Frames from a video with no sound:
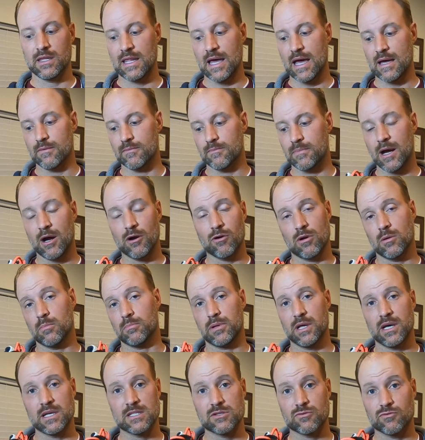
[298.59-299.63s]
that PWRUN
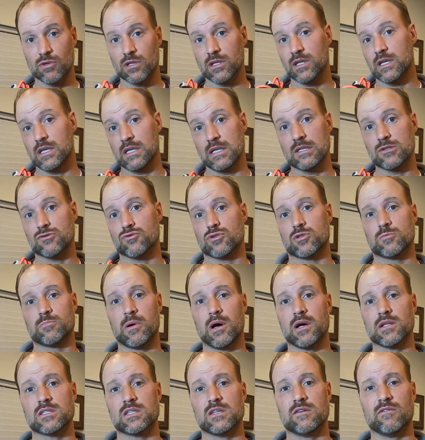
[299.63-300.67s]
Plus really is
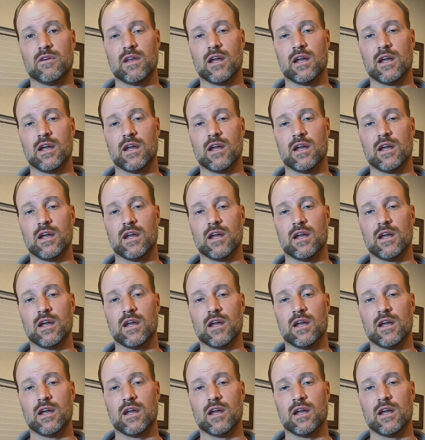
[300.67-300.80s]
responsive,